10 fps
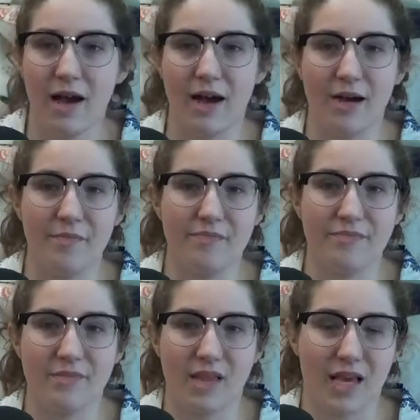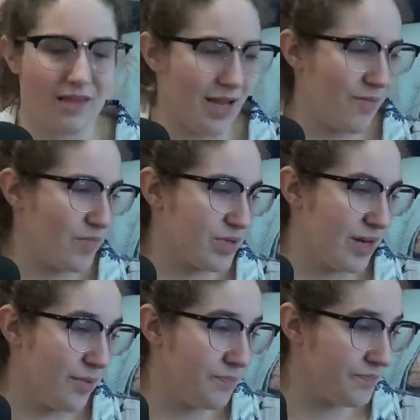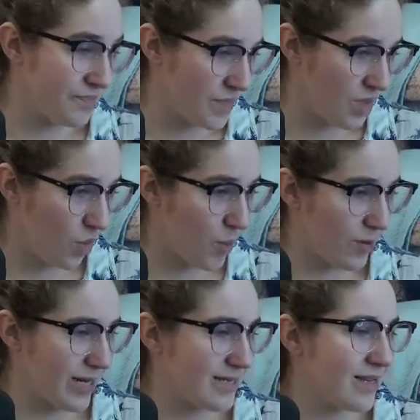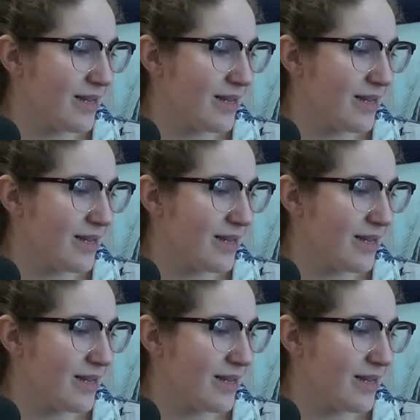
like that. So no worries.